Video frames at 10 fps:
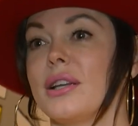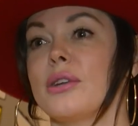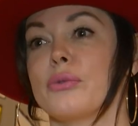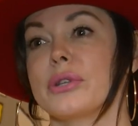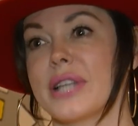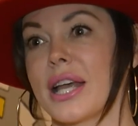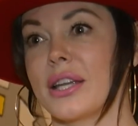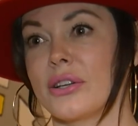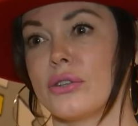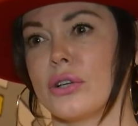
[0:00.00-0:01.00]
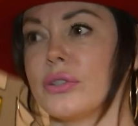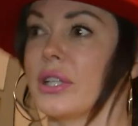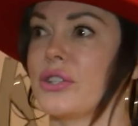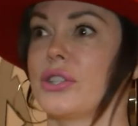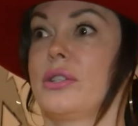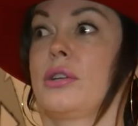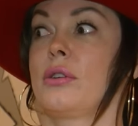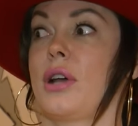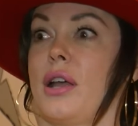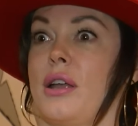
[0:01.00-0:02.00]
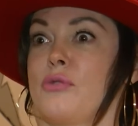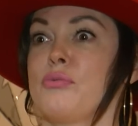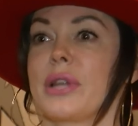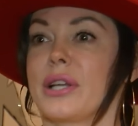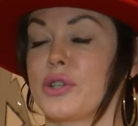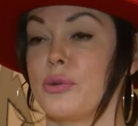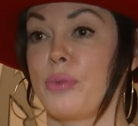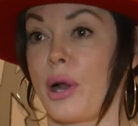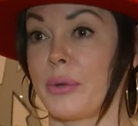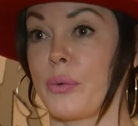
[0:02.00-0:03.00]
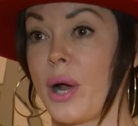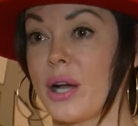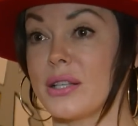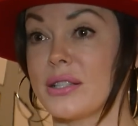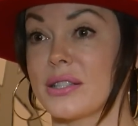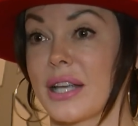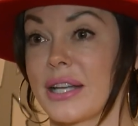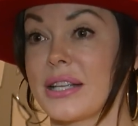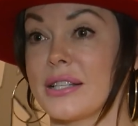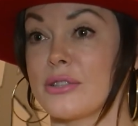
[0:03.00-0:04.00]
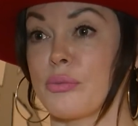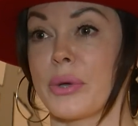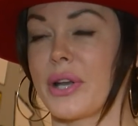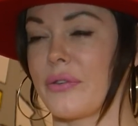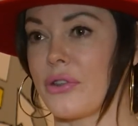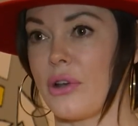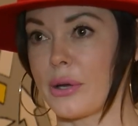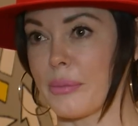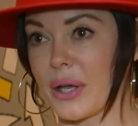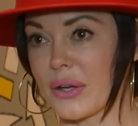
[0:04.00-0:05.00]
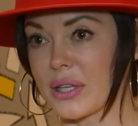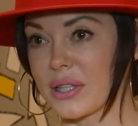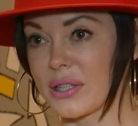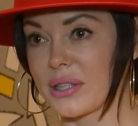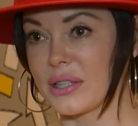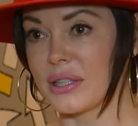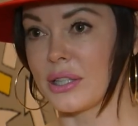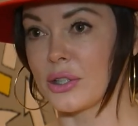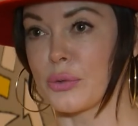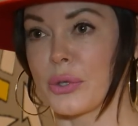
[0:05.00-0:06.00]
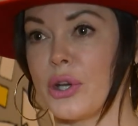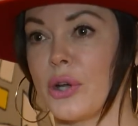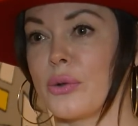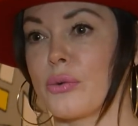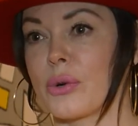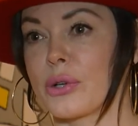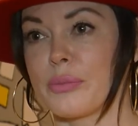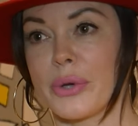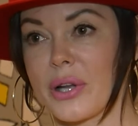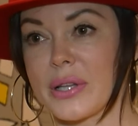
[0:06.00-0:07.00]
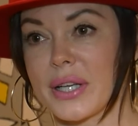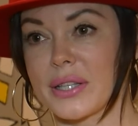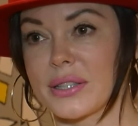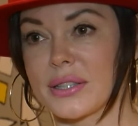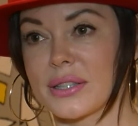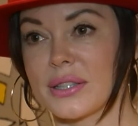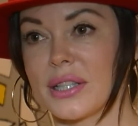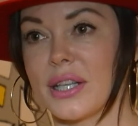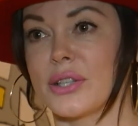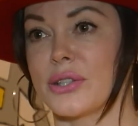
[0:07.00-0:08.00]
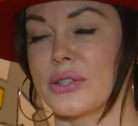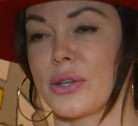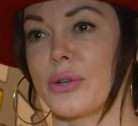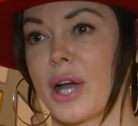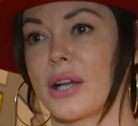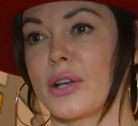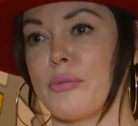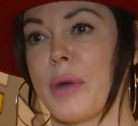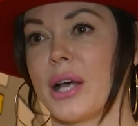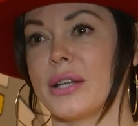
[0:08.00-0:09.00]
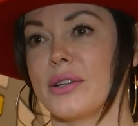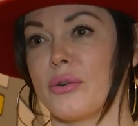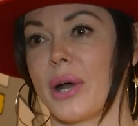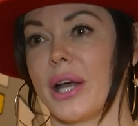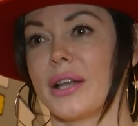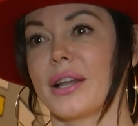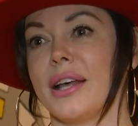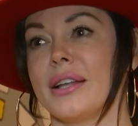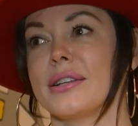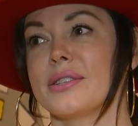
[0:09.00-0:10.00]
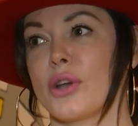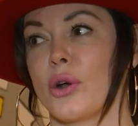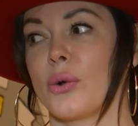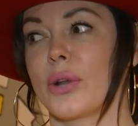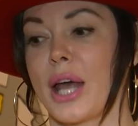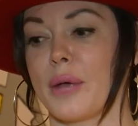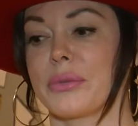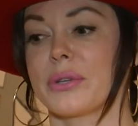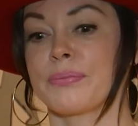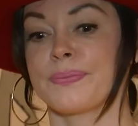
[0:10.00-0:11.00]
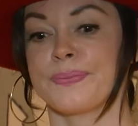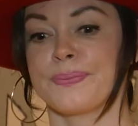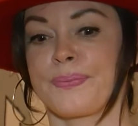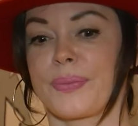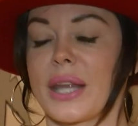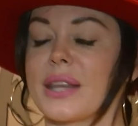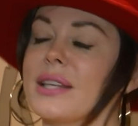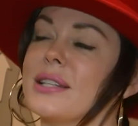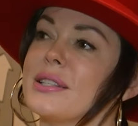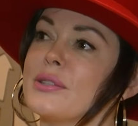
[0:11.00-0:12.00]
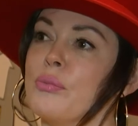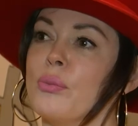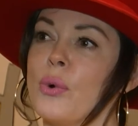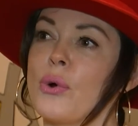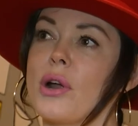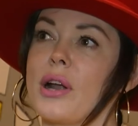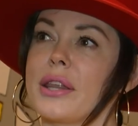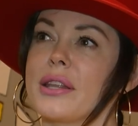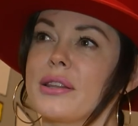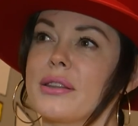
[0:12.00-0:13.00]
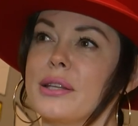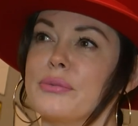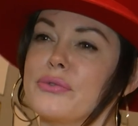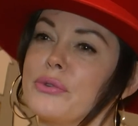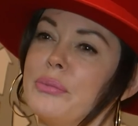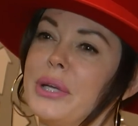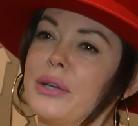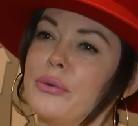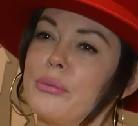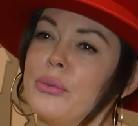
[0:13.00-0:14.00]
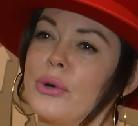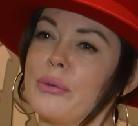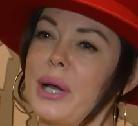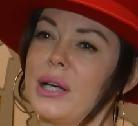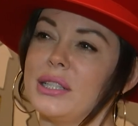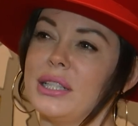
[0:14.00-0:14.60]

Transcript: with saying you're lonely. And she's like, I am? Like, she probably was and is, but never thought about it. She wouldn't know the word to put on that. She's so young in her mind, in a way, and so kept like this. It's more, I think the themes for me were more about